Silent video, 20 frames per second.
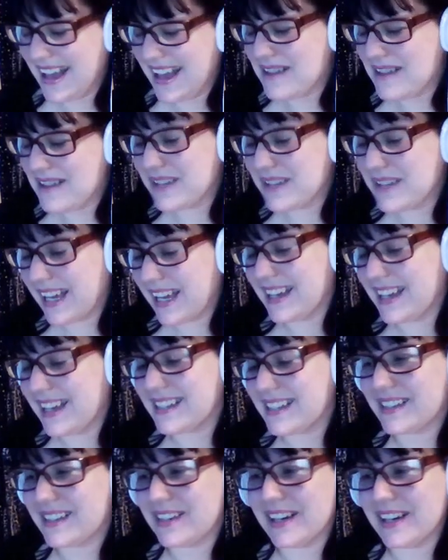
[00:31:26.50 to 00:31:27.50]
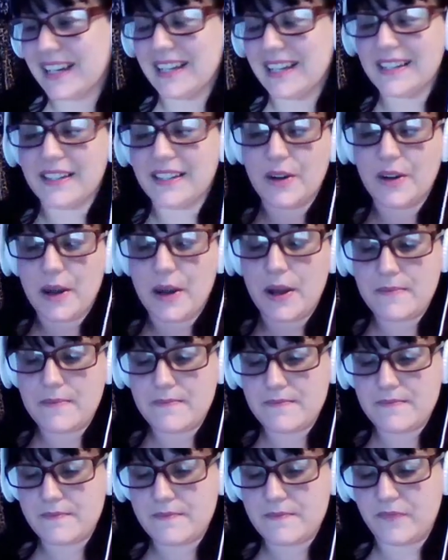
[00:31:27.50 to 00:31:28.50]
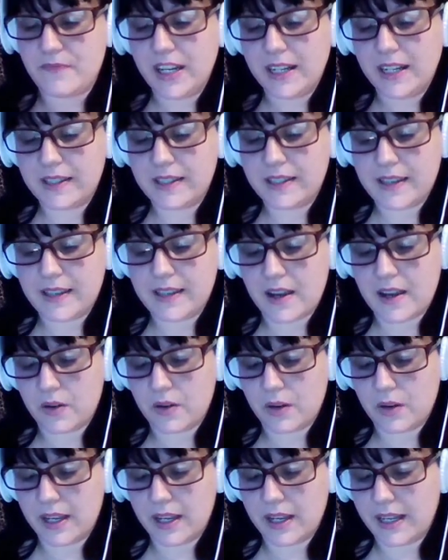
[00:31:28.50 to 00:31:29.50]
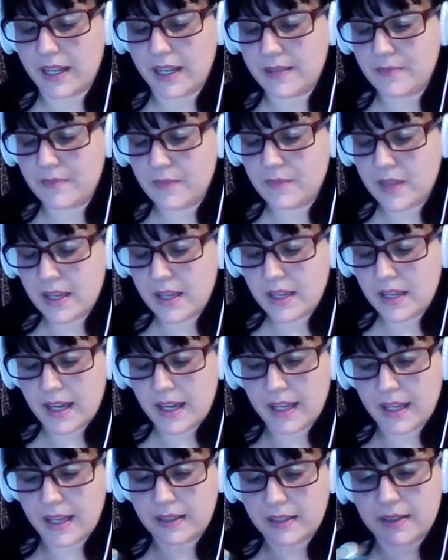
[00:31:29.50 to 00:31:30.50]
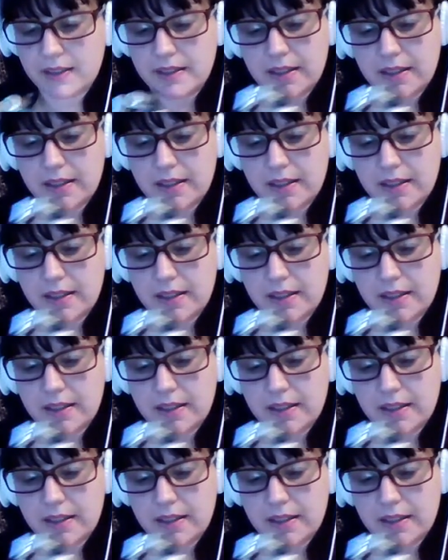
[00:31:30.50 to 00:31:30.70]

yeah, it's great. It's got really good sound quality, and